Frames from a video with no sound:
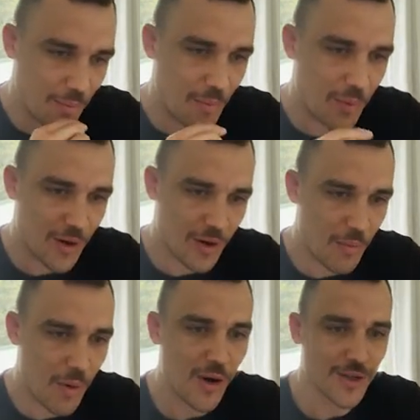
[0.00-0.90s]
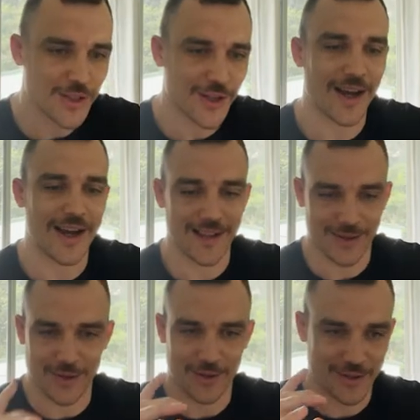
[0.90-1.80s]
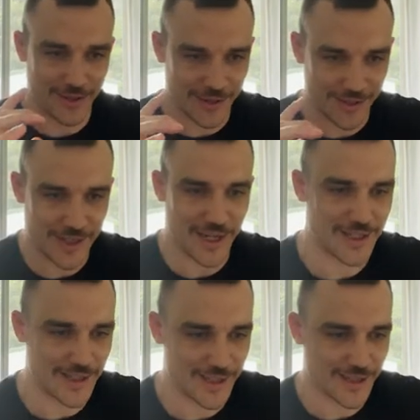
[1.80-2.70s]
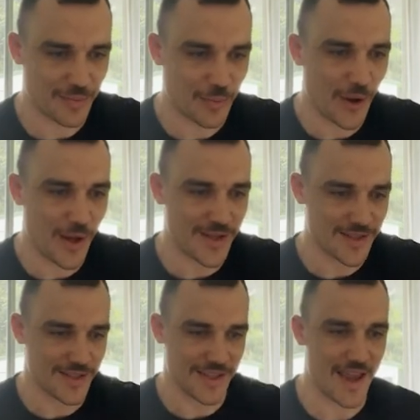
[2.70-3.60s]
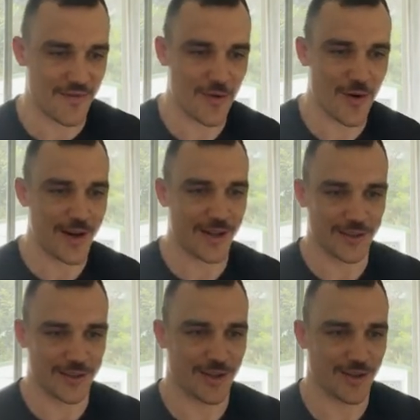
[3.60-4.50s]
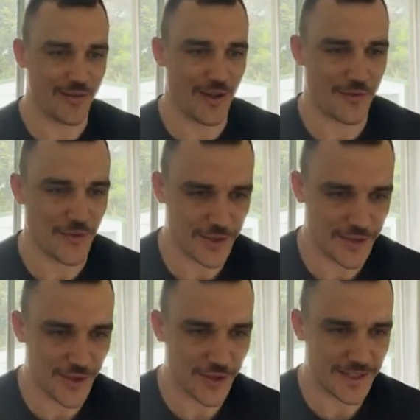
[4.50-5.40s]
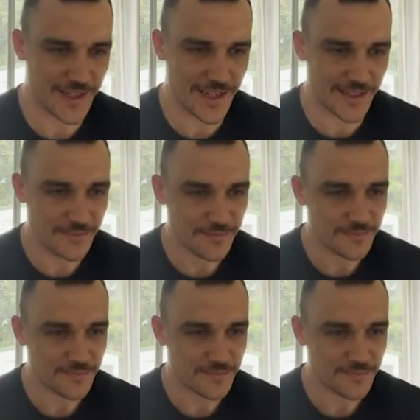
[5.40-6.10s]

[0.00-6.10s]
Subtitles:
Muangthai looks just as surprised as everyone else off that first knockdown.